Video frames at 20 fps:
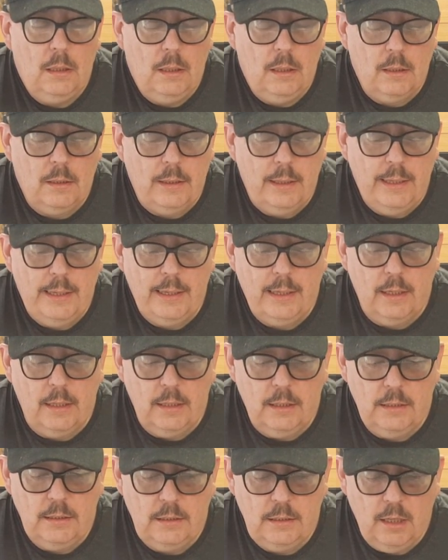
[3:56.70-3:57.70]
Okay
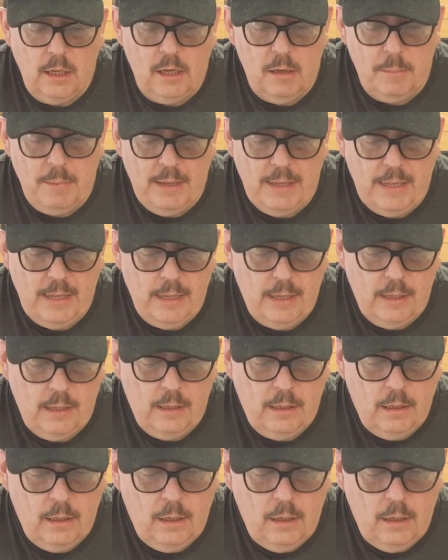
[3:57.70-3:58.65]
guys, sorry about that.